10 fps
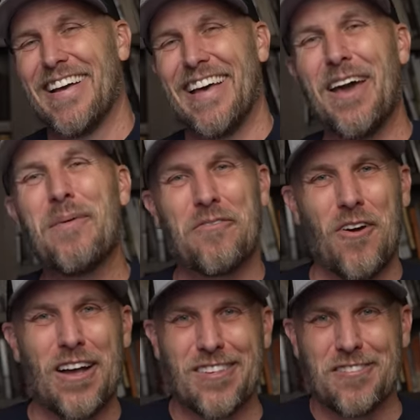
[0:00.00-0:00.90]
Hey, my
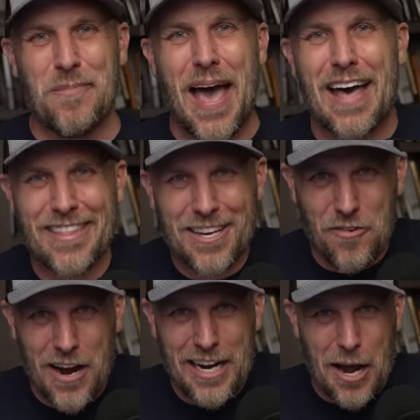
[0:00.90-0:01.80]
friends, it's Matt. Thanks for
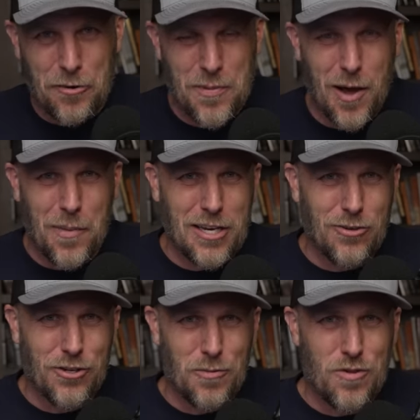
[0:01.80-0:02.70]
hanging out with me on my
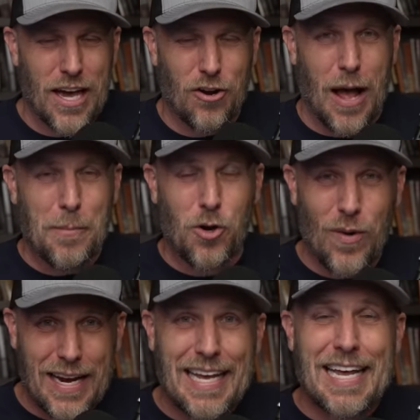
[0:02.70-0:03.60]
YouTube channel. I'm
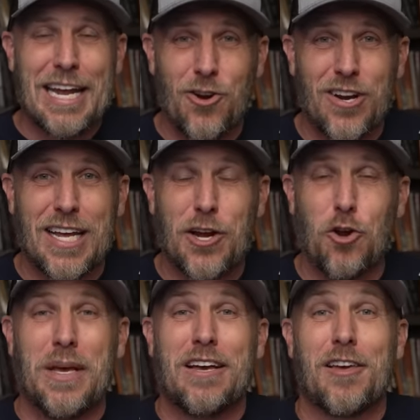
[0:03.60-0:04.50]
grinning ear to ear
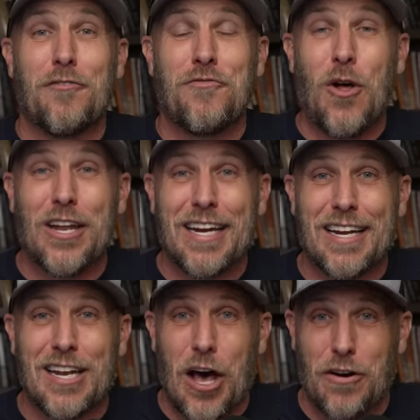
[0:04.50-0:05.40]
because I've fallen in
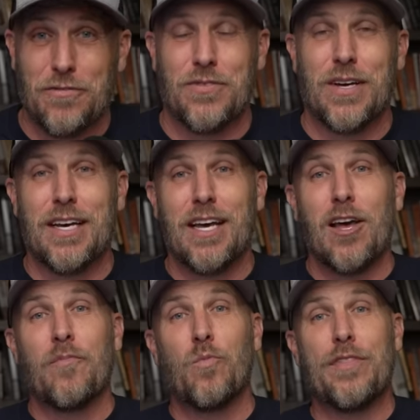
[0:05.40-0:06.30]
love
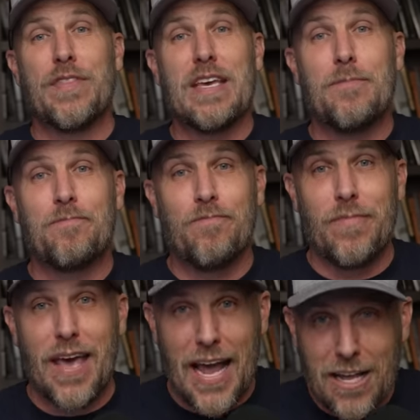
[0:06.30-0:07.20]
with the
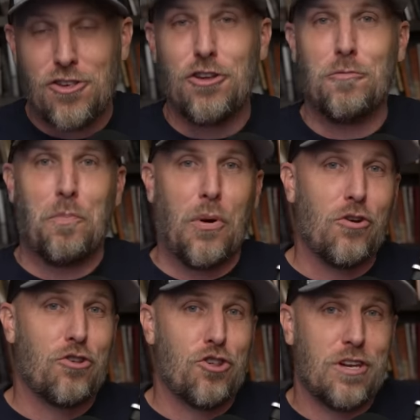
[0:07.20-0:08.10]
ancient
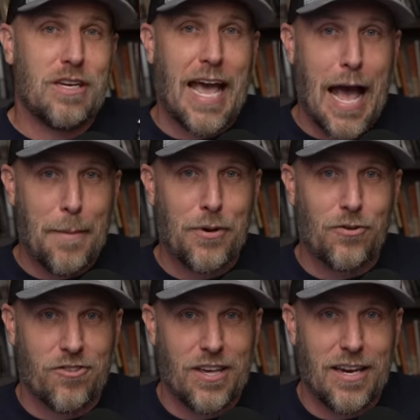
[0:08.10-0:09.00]
Persian capital
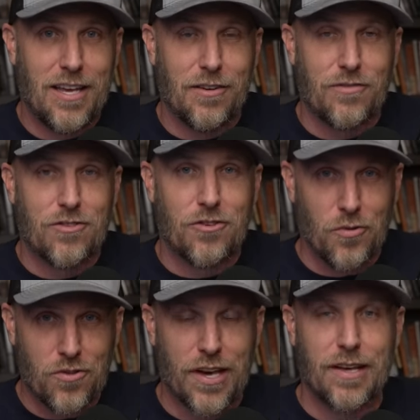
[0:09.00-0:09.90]
city of
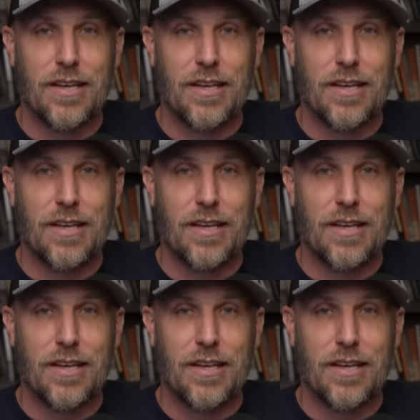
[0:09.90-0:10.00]
Susa.